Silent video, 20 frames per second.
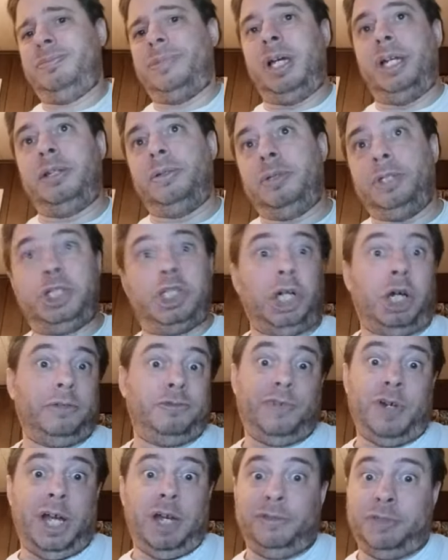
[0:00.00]
that
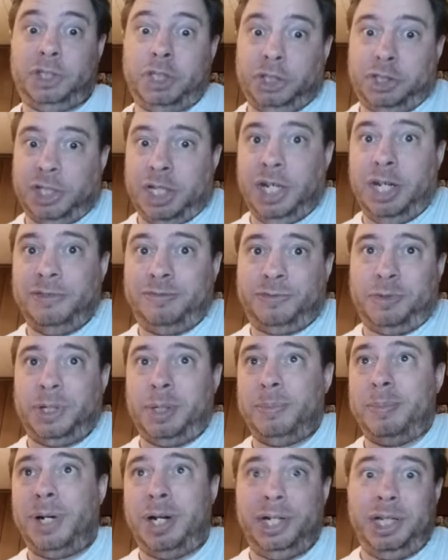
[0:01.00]
John Five is just in it for
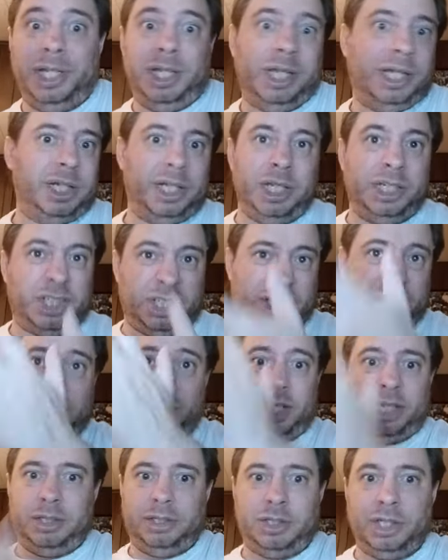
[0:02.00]
the money, and they're just
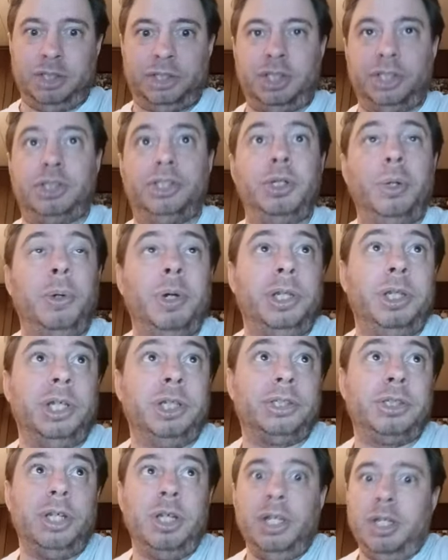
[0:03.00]
gonna they're just doing
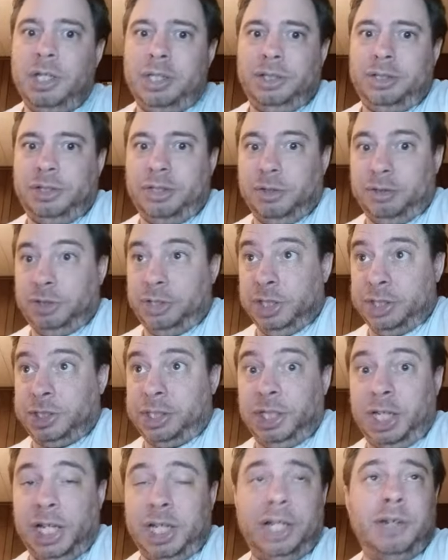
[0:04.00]
this th
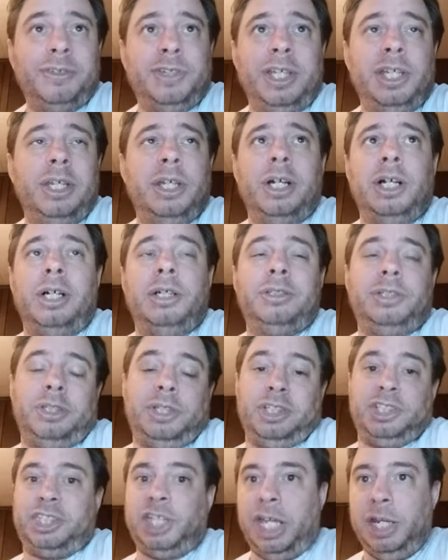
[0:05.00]
this leg of the uh,
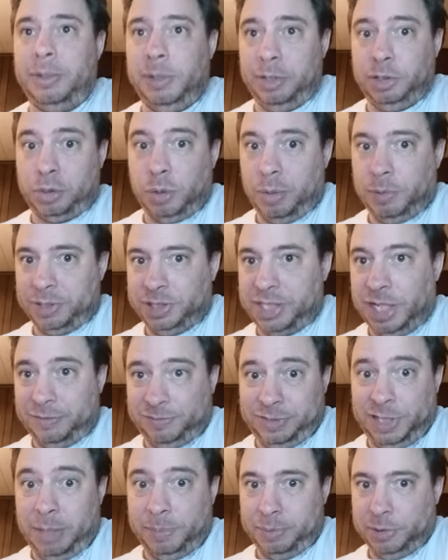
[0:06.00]
the stadium tour with
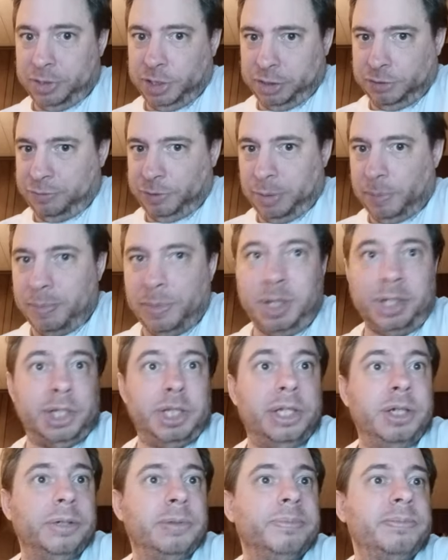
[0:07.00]
Def Leppard just for the
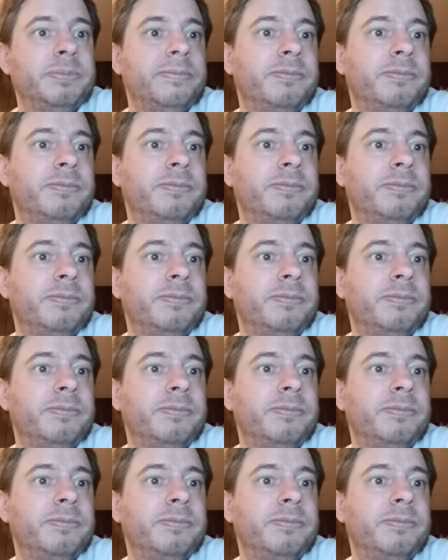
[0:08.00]
money.